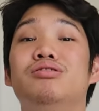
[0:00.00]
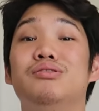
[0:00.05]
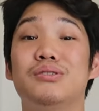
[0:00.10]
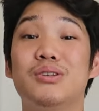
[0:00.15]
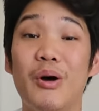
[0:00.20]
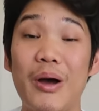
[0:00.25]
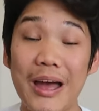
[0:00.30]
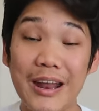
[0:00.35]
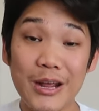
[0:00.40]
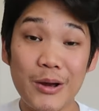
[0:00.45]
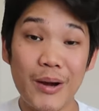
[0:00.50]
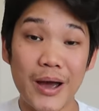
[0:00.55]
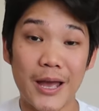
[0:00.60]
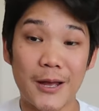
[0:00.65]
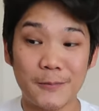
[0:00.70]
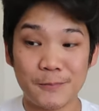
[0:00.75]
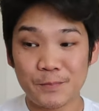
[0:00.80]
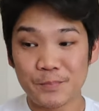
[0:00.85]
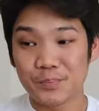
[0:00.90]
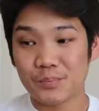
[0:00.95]
So
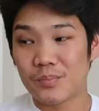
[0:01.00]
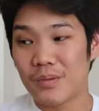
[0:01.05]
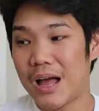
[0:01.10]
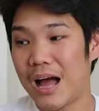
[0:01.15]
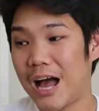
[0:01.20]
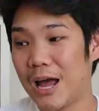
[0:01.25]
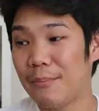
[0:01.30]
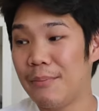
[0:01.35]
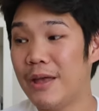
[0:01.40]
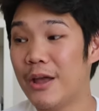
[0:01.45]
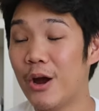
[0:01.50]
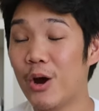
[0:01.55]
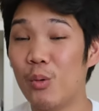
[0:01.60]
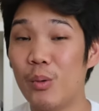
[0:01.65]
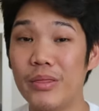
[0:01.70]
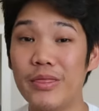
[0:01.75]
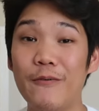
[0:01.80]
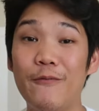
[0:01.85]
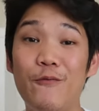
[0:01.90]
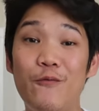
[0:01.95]
anyway, I'm here
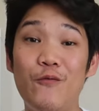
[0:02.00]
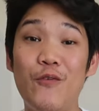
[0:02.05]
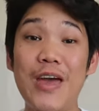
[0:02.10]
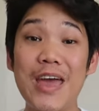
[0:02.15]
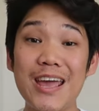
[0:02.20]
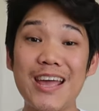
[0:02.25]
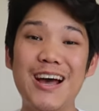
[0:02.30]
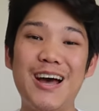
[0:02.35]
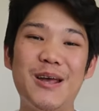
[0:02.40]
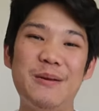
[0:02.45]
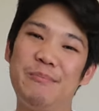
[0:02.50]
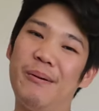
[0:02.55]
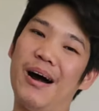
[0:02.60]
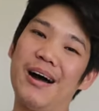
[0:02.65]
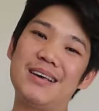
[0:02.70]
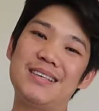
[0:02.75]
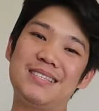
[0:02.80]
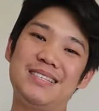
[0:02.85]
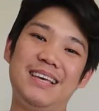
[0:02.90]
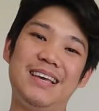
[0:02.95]
with a fake
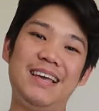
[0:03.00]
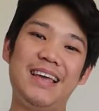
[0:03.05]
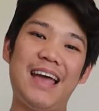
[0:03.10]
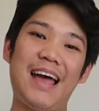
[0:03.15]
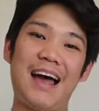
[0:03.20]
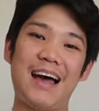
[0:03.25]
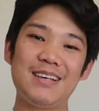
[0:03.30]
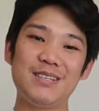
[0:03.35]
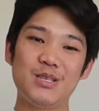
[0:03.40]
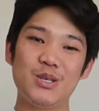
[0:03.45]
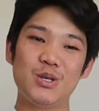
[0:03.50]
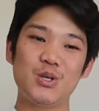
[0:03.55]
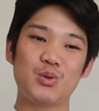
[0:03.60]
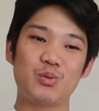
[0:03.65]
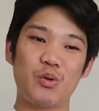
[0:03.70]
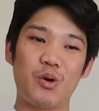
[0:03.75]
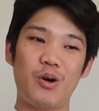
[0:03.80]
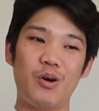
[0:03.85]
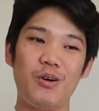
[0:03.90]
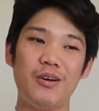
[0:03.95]
unboxing as
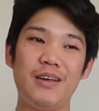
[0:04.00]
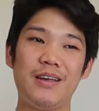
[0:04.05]
usual.